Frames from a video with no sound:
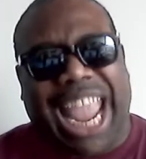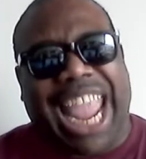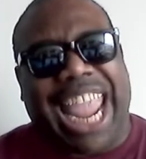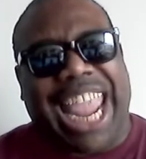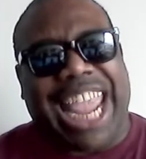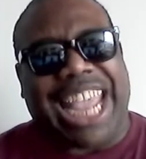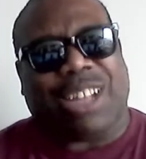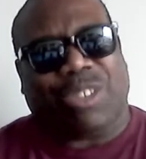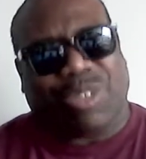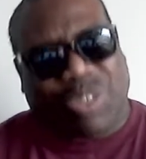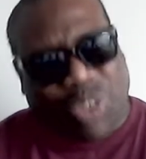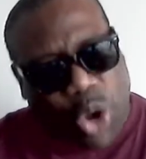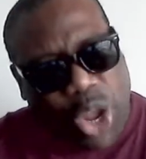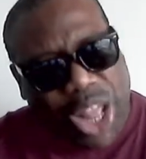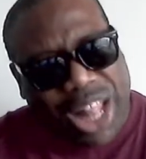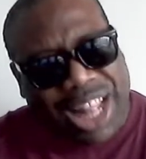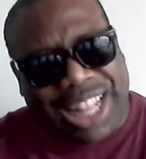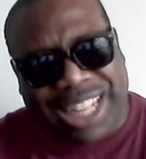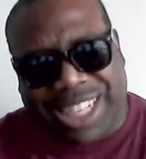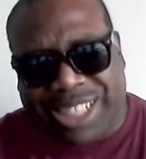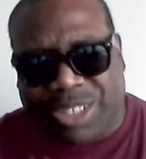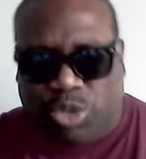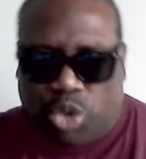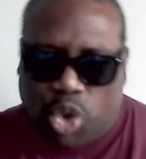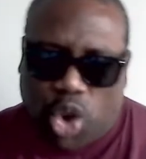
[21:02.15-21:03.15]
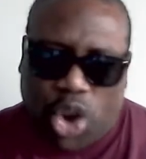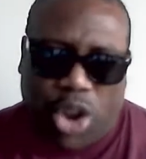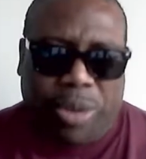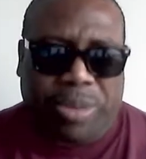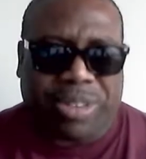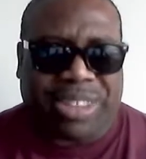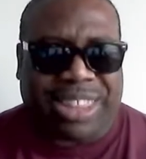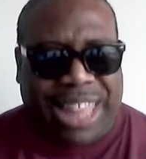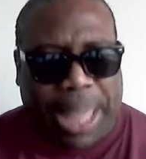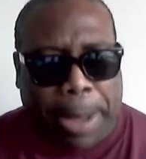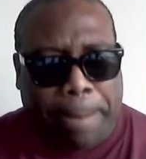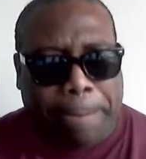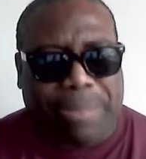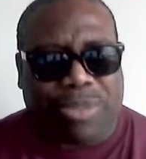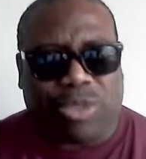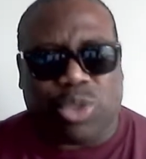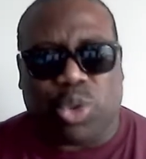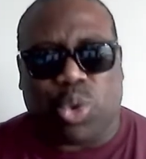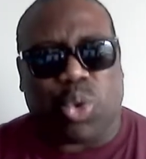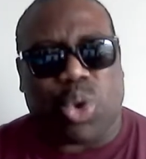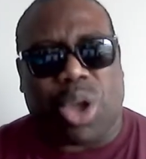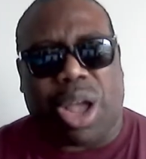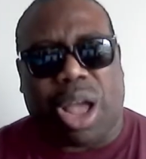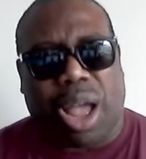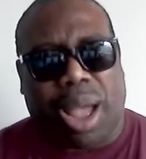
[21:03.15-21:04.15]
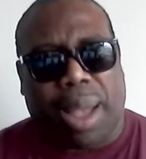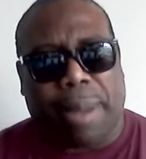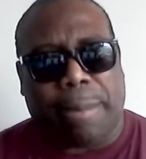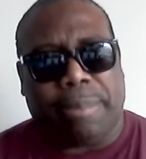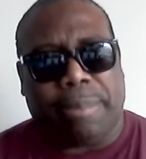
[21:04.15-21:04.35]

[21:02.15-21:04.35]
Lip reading: as well as encourage them to